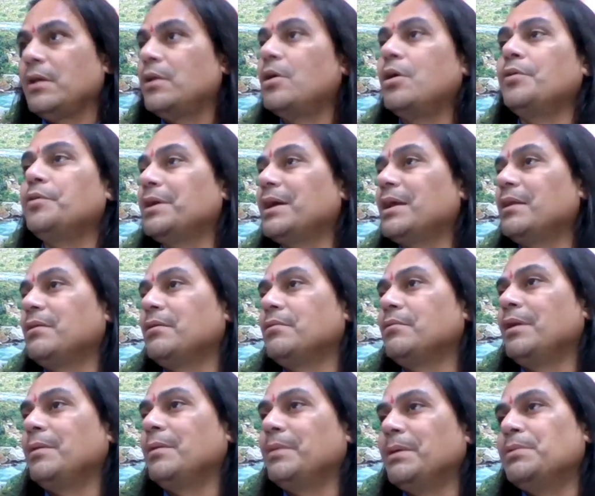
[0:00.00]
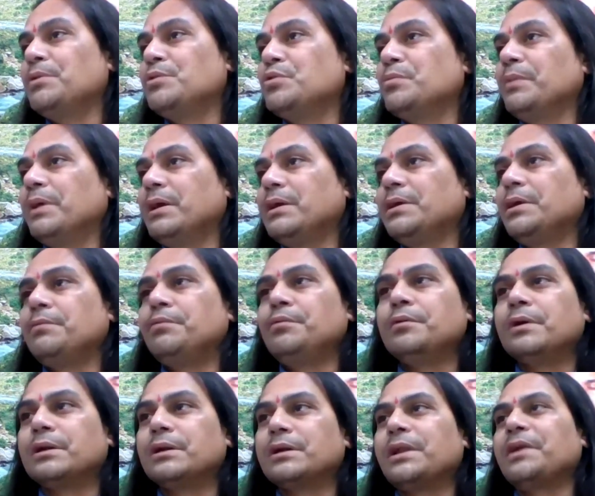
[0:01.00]
And how will be able to make if
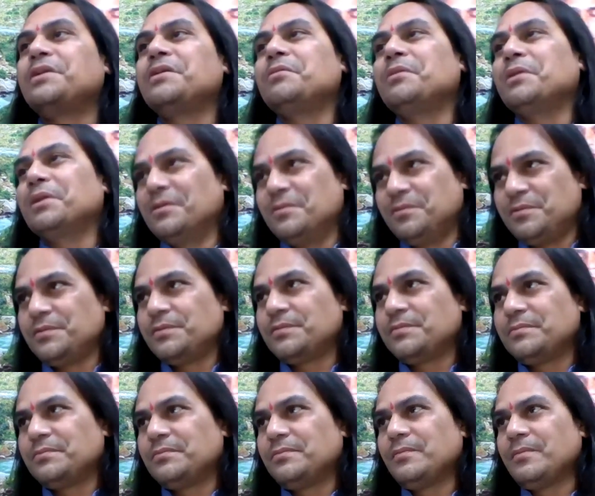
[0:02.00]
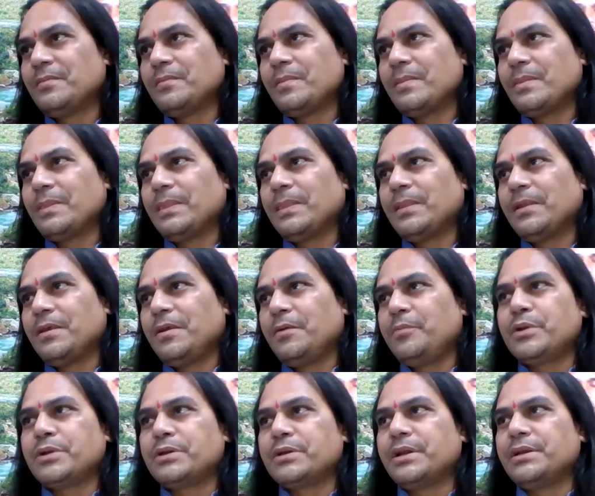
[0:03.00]
you are creative enough.
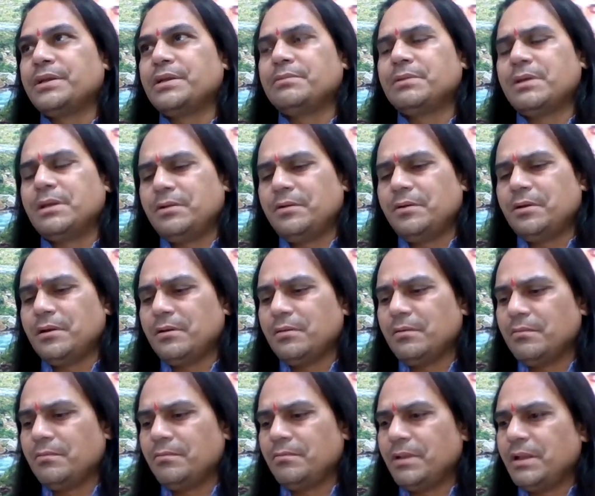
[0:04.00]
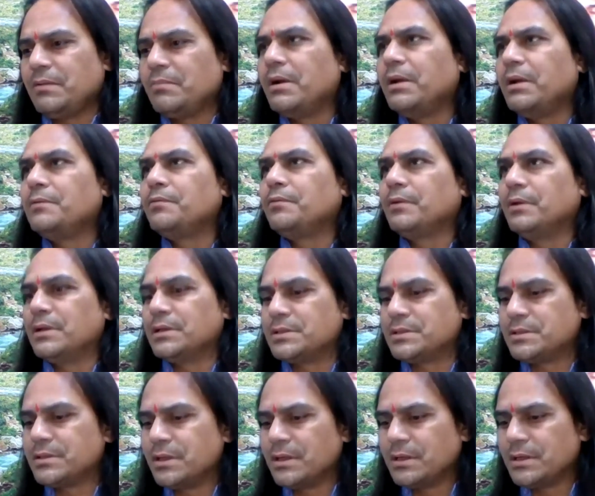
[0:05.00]
If you are creative, then you will make
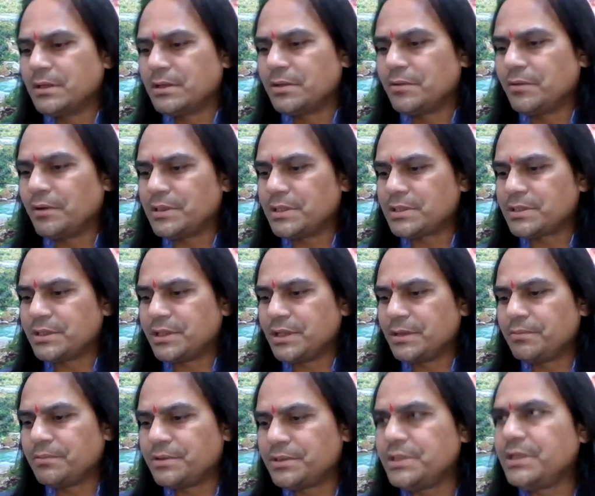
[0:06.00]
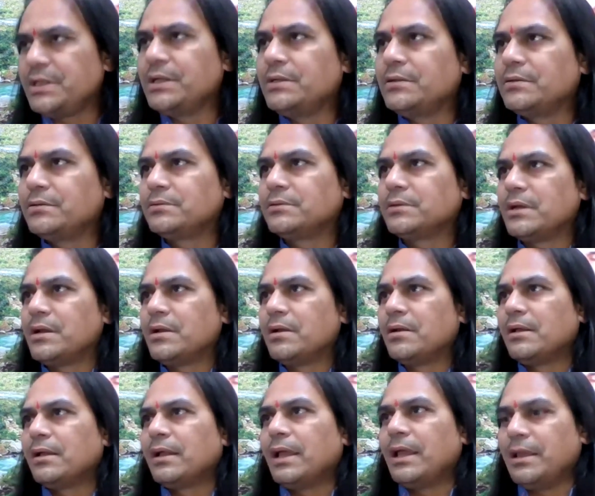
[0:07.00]
mindfulness. You will just give tea.
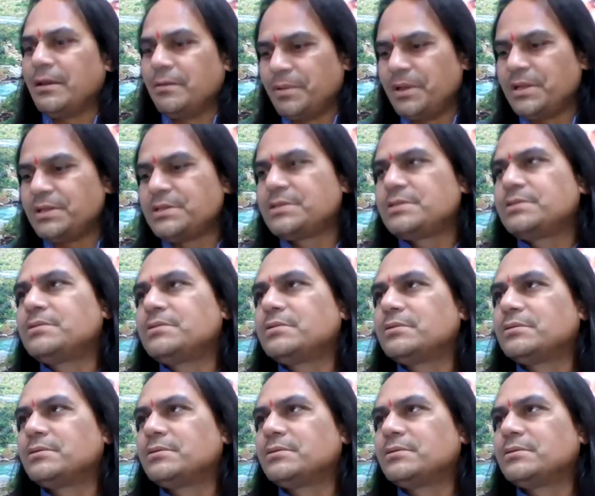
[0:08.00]
Hey, please